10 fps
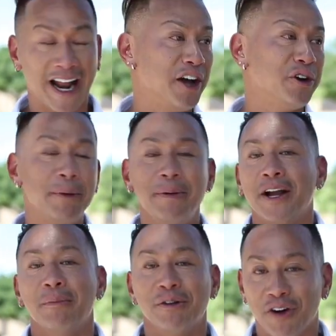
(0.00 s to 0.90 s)
How do I
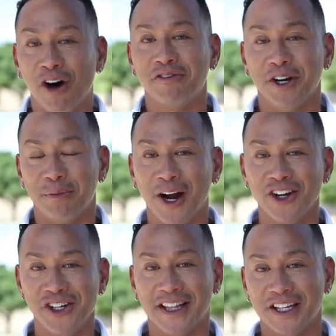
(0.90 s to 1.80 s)
become involved in a
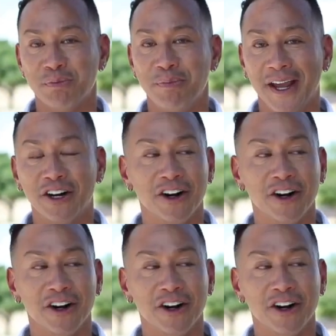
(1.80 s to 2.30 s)
project this big?